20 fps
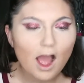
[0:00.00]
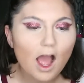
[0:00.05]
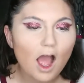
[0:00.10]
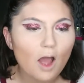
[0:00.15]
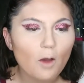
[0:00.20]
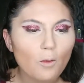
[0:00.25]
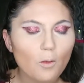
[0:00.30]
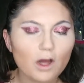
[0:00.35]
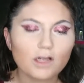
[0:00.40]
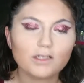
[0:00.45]

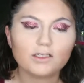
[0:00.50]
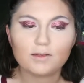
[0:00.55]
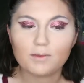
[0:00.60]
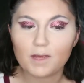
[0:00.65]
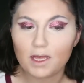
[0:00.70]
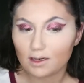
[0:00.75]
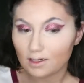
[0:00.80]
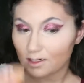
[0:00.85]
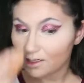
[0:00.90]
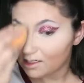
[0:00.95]
I want to
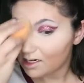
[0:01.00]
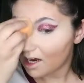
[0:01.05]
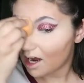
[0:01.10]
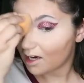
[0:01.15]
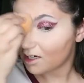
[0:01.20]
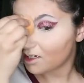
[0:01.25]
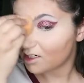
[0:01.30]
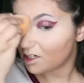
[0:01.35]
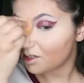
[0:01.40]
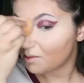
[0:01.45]
be a
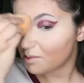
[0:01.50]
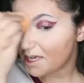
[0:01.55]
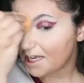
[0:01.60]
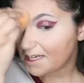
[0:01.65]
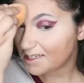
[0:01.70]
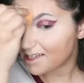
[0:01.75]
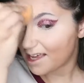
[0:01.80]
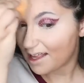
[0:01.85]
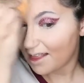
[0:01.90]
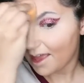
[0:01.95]
doctor
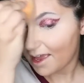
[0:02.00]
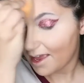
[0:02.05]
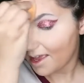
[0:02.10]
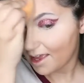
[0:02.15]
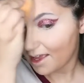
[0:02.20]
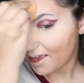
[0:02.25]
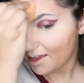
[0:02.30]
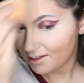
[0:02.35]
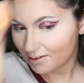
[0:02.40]
because I like